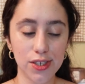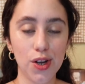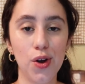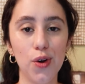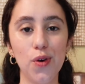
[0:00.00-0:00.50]

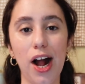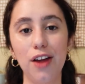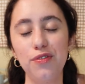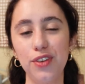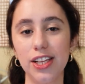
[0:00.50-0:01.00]
so
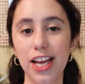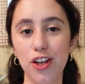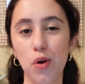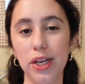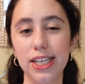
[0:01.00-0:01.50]
I feel like
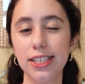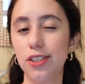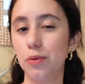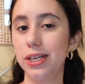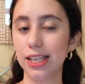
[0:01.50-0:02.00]
going a
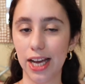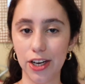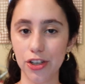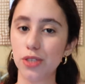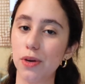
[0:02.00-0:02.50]
little bit
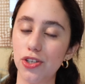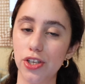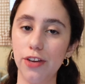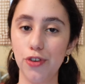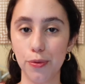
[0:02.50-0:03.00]
lighter,
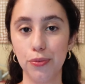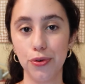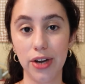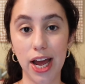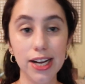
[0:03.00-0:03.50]
especially if you're
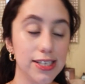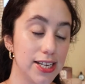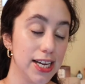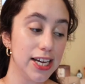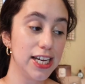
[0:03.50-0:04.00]
brunette,
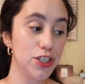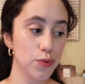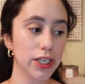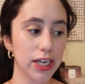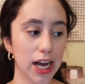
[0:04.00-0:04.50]
is
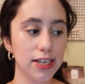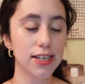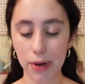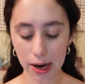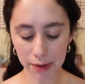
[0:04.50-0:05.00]
really
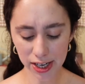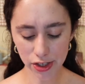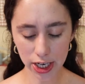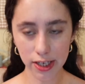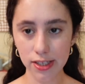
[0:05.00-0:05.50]
nice. But I'm
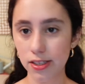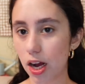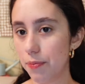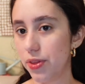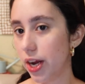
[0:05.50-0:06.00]
actually gonna
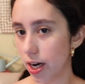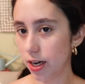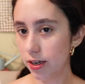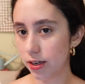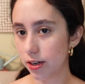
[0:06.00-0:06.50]
stop
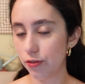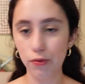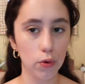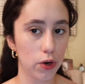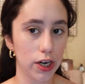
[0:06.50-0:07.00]
there
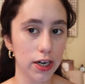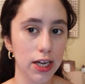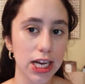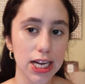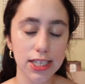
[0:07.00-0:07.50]
for
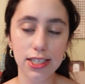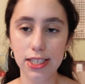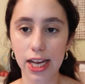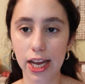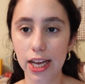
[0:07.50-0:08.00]

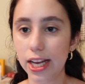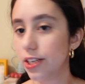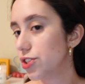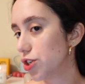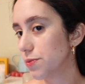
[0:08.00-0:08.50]
today
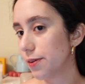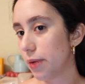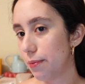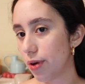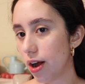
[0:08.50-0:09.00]
in terms of
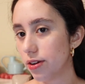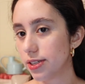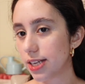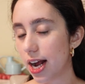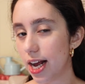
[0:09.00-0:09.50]
my
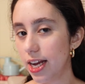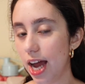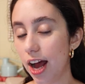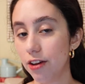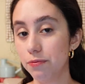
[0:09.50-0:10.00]
brows. I
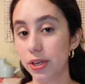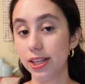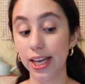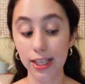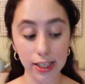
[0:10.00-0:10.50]
have
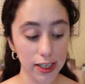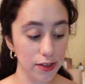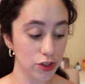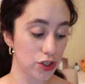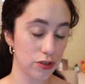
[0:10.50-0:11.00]
been
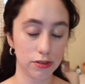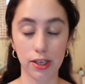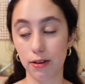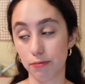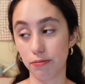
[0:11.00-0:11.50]
lately just like